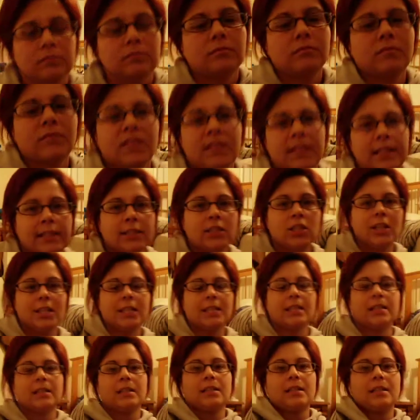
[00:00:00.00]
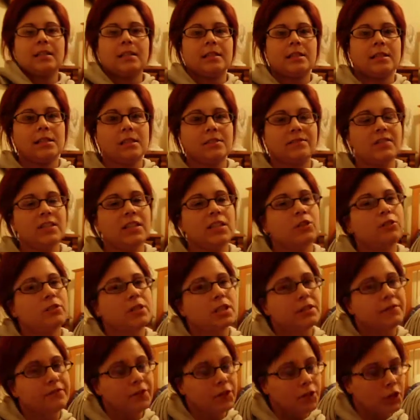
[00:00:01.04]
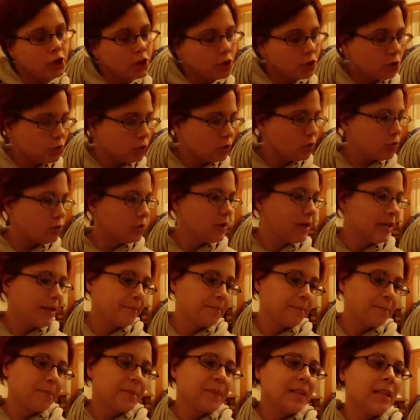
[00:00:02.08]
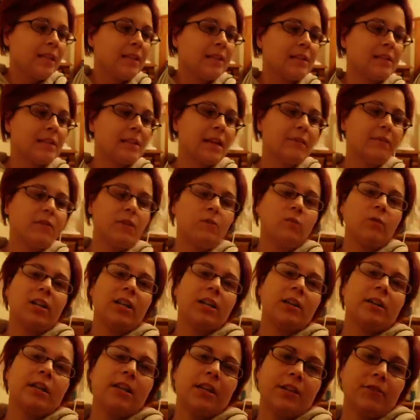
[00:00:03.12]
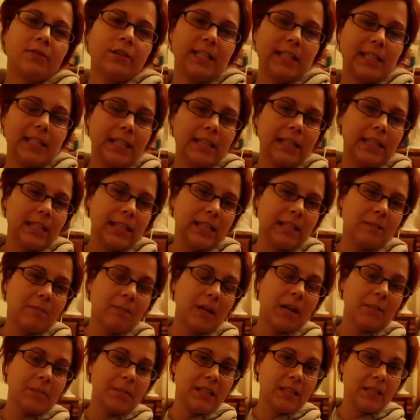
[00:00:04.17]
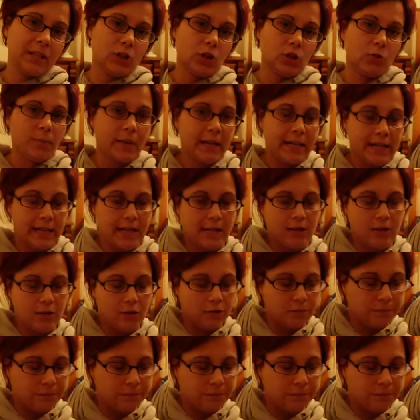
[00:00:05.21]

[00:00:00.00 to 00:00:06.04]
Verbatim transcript: Okay, Jessica, this video is for you. Seven weird, interesting things about me that you may not know.